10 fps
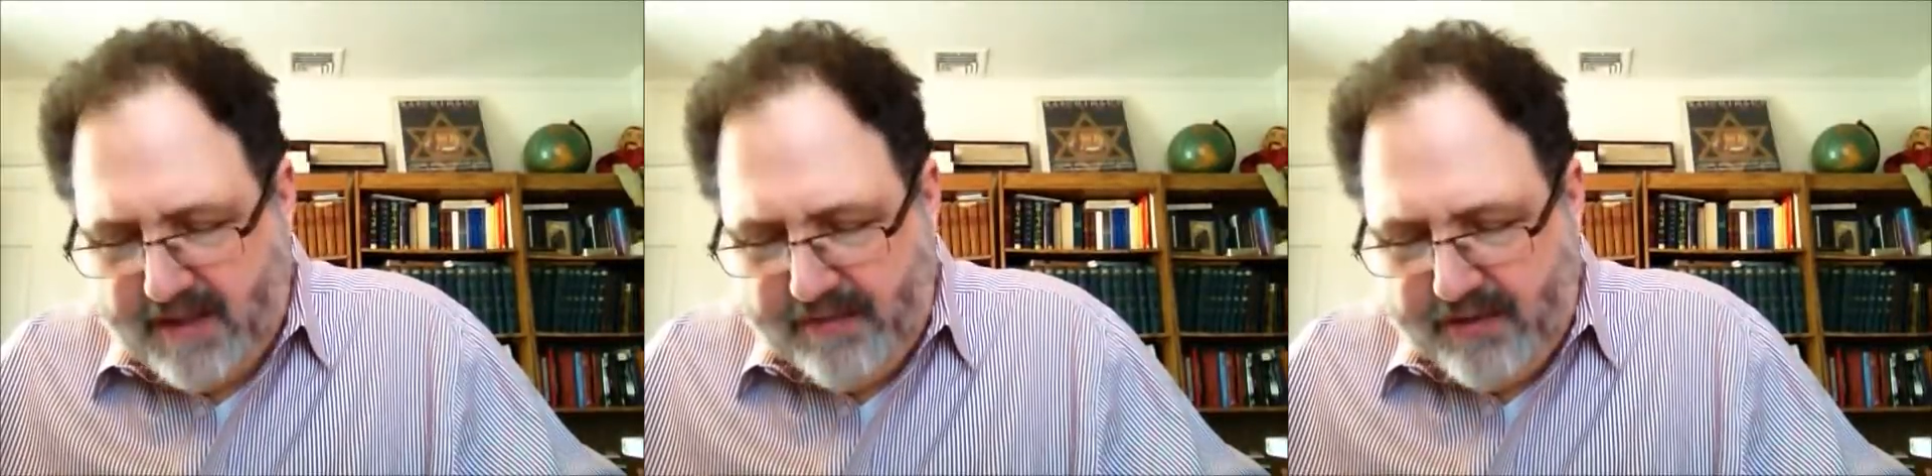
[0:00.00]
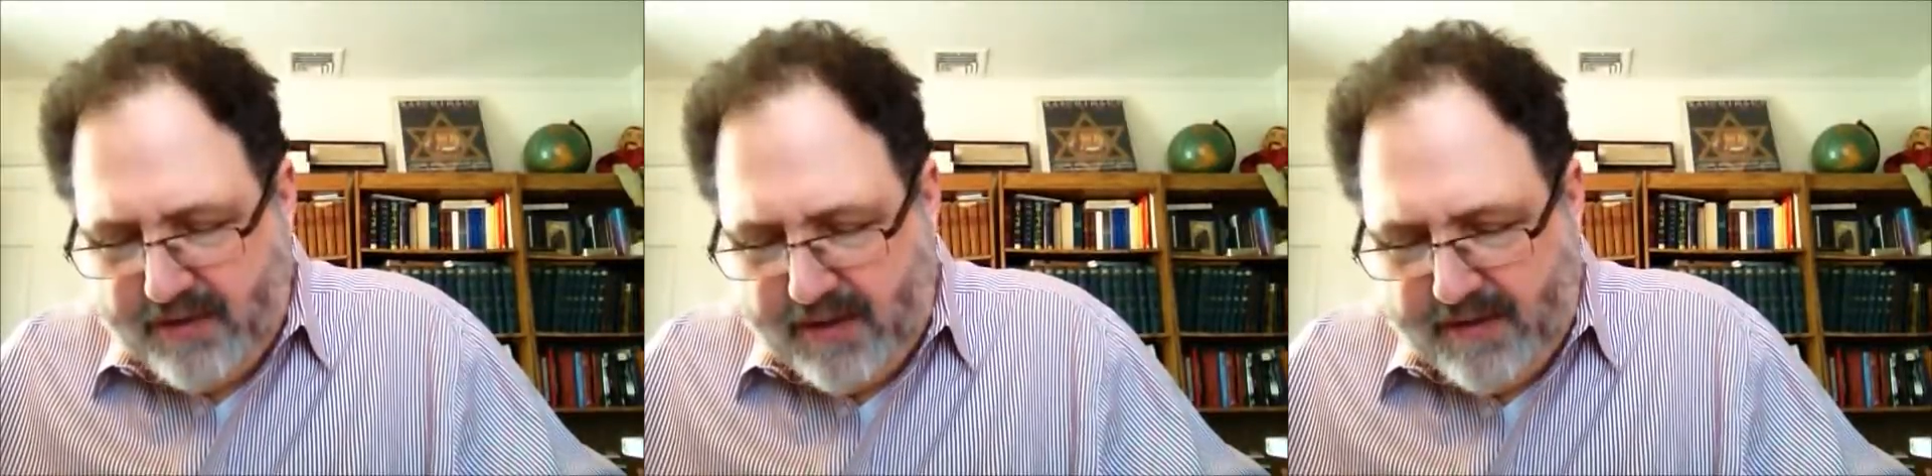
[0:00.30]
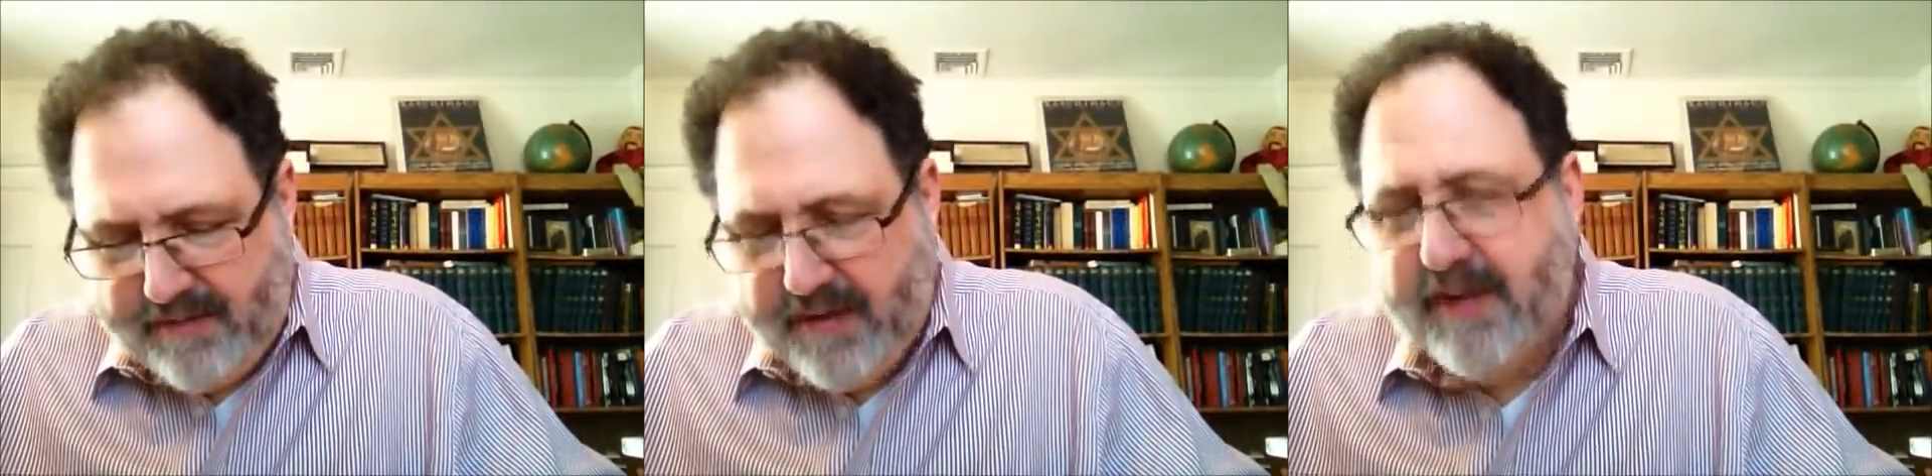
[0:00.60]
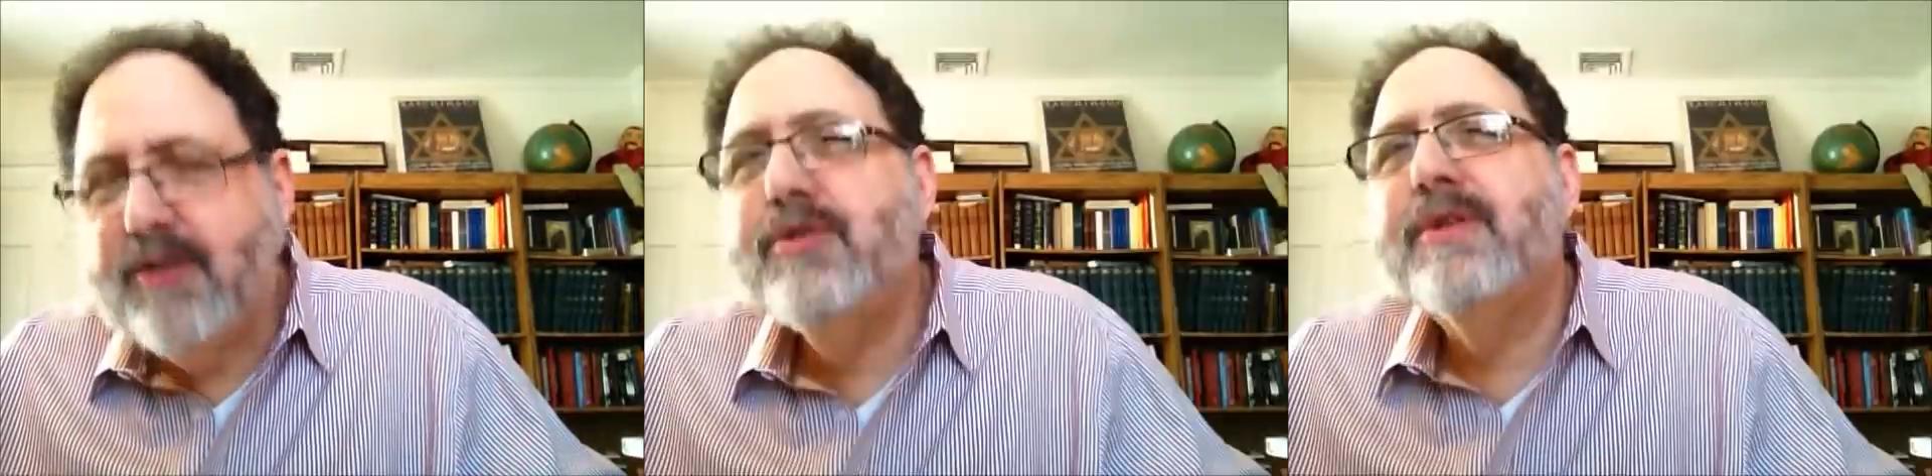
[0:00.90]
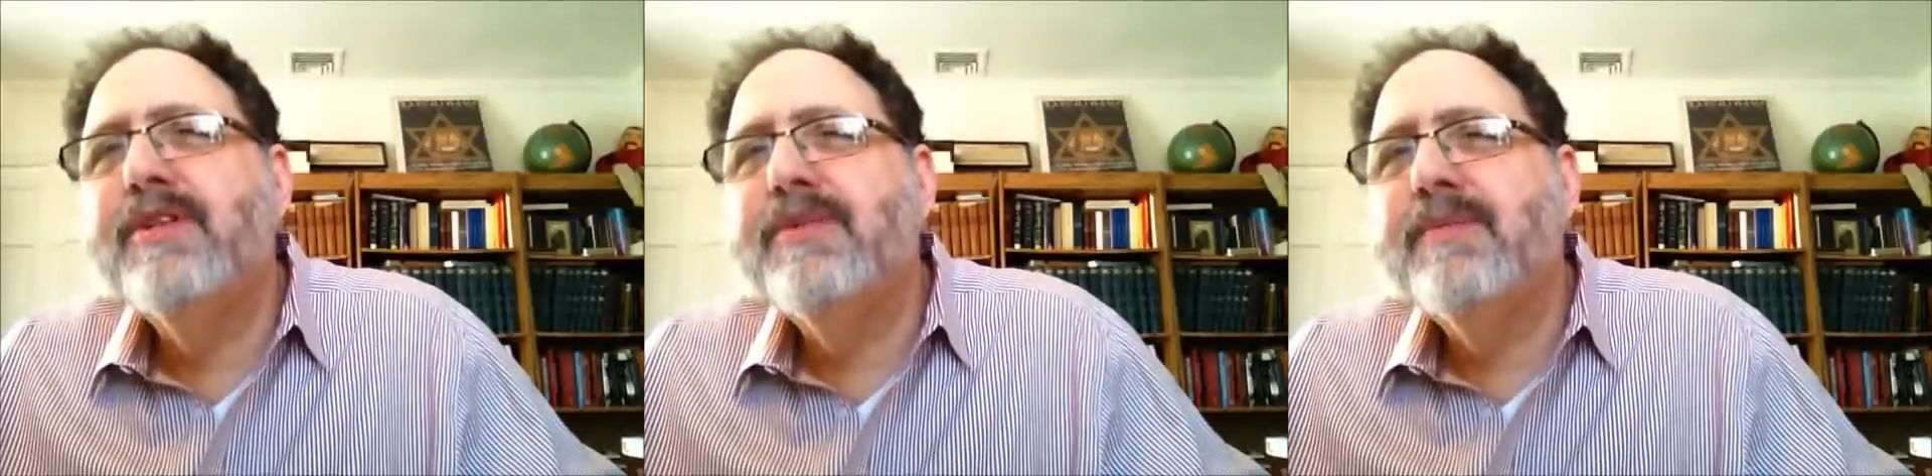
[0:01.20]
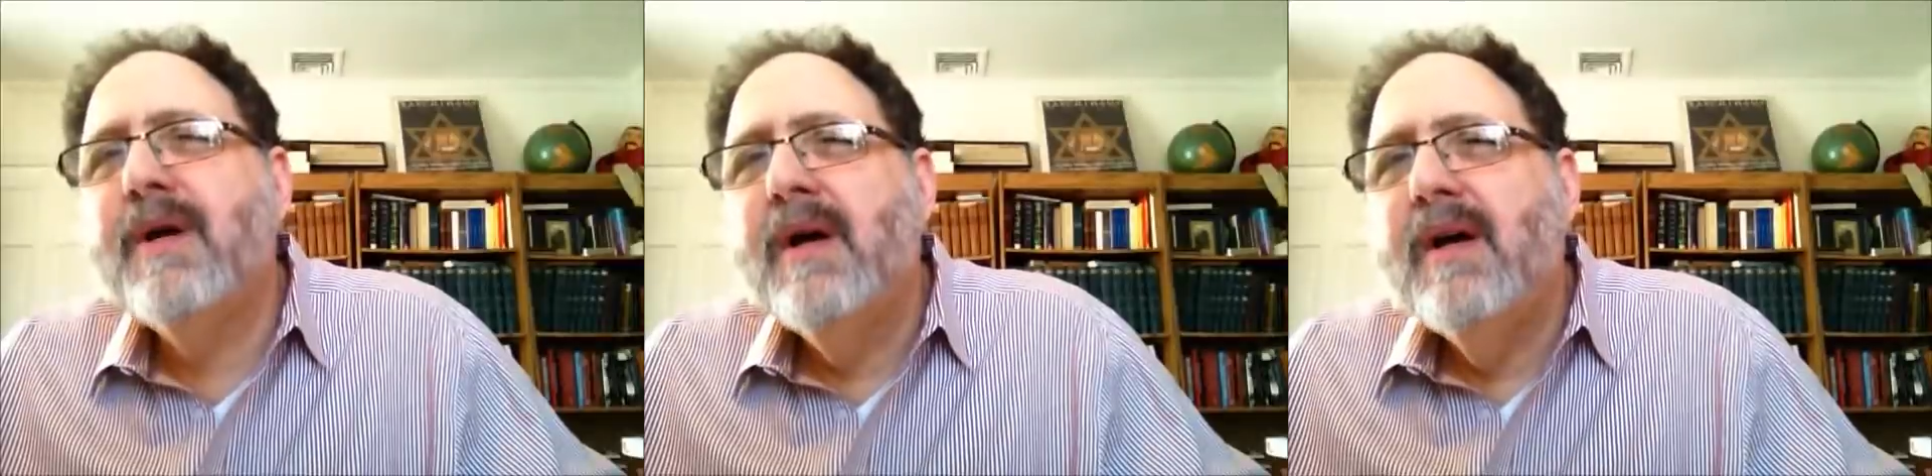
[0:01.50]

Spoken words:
of Judaism